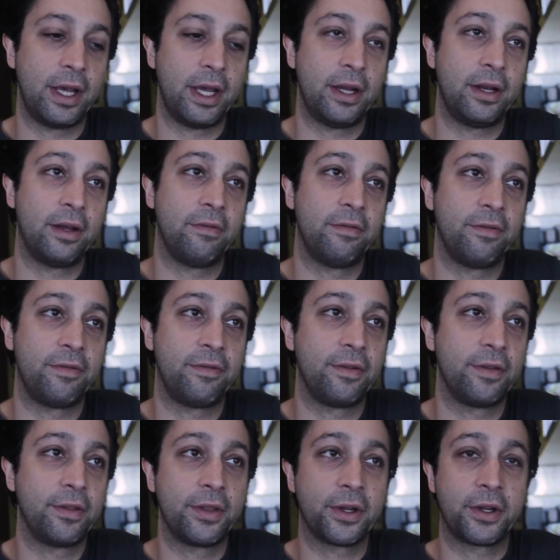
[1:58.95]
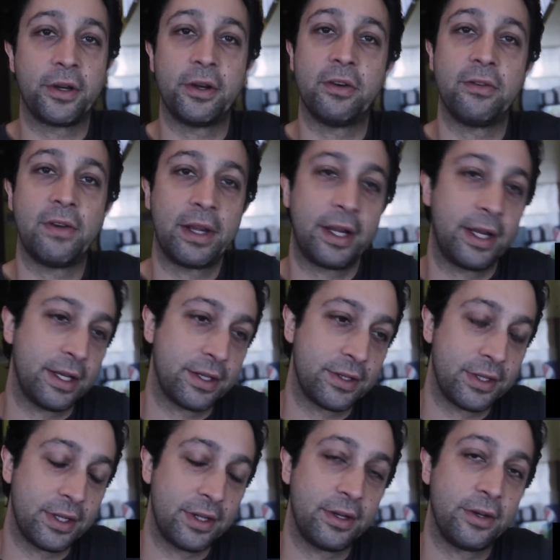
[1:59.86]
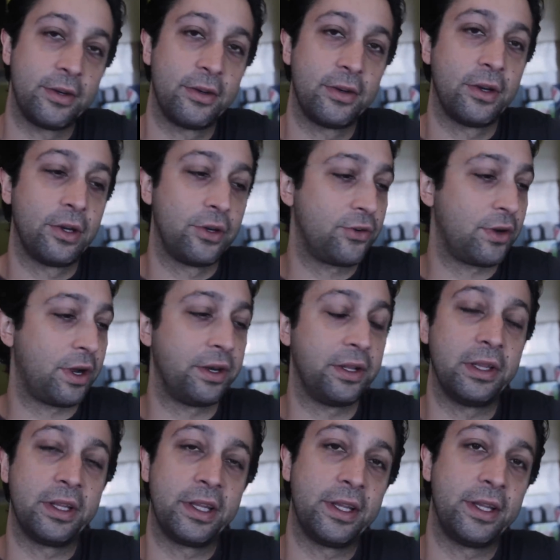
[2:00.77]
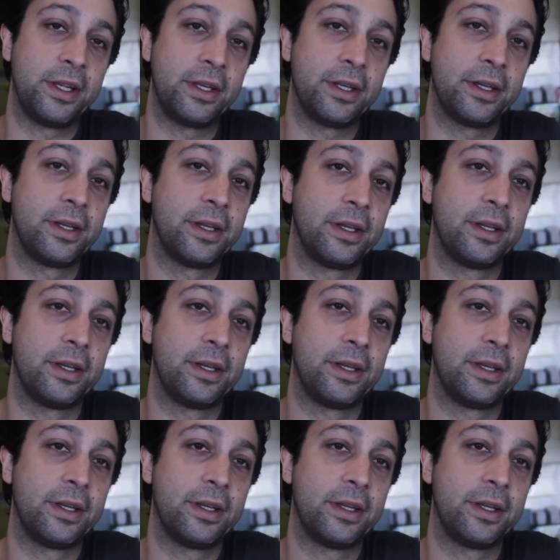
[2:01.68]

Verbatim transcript: ahead of the curve, I guess, and trying to lead.